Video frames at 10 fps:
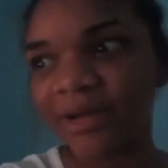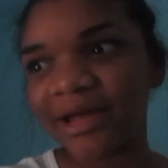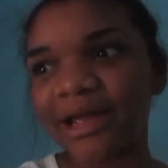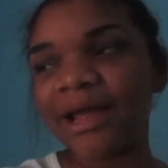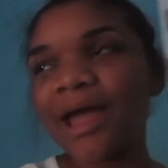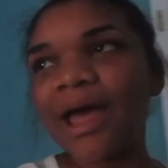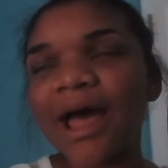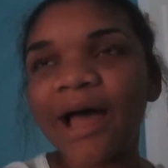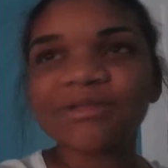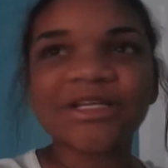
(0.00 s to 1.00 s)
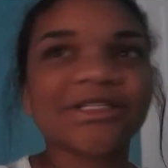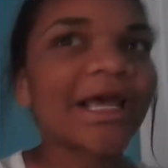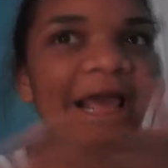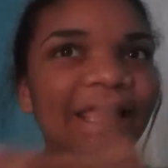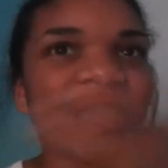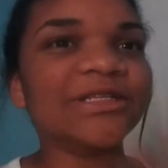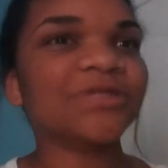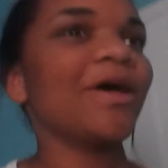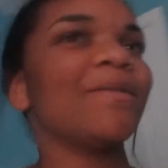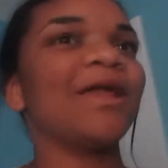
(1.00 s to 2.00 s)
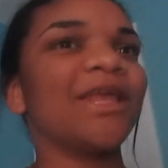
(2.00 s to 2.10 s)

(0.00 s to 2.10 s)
Anyway, I was like, Dad, I can't swim.